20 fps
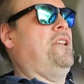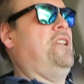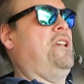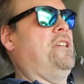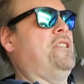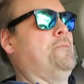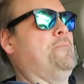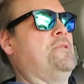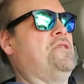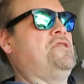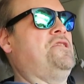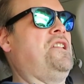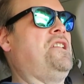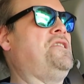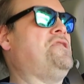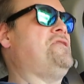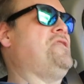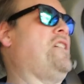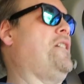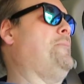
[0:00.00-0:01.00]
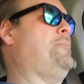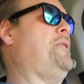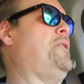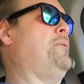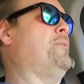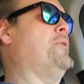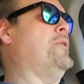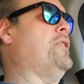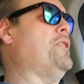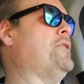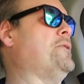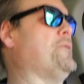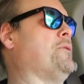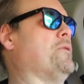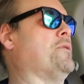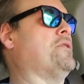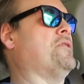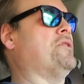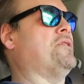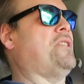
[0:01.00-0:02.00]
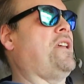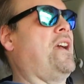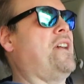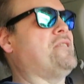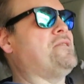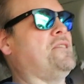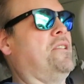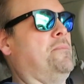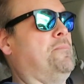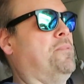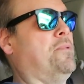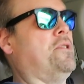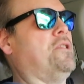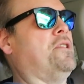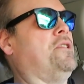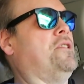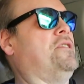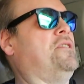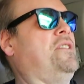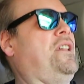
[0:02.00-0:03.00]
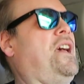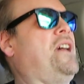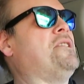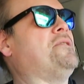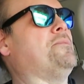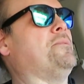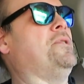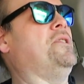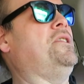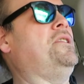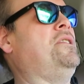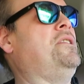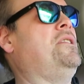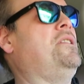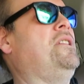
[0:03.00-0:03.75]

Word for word: Now the machine shop he works for is actually a pretty good sized one.